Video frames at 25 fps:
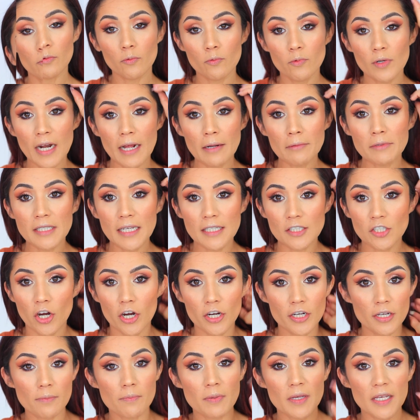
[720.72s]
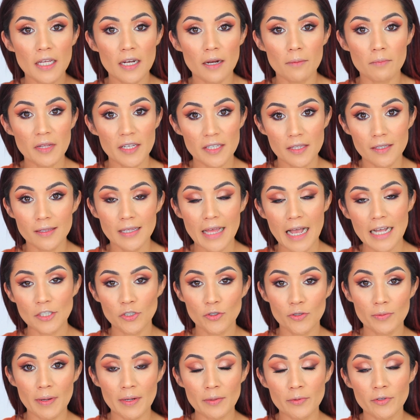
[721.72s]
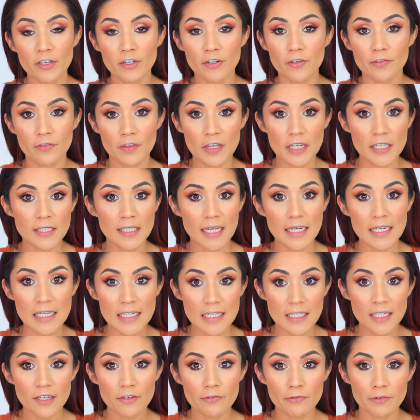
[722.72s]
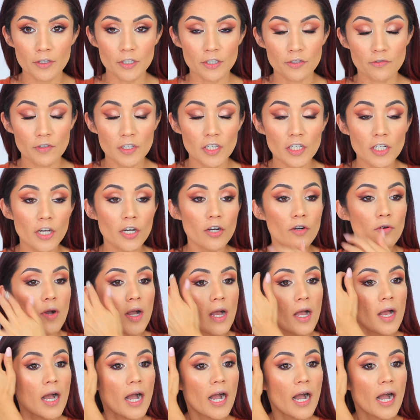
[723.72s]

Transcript: When I was at Target picking up like the last remainder of things I needed for this video,